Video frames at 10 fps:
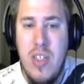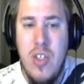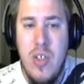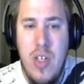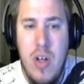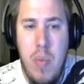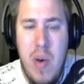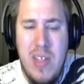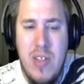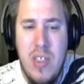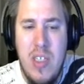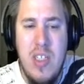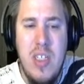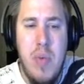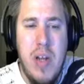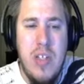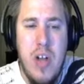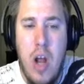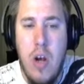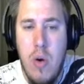So Prankster League Seed, Prankster
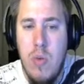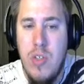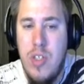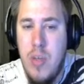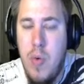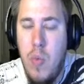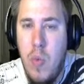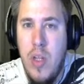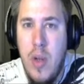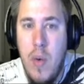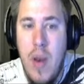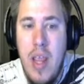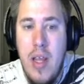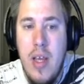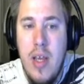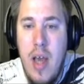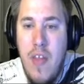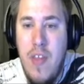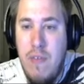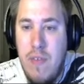Encore, which is going to be really great, I
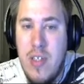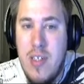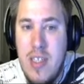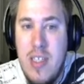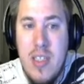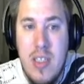think, for the season.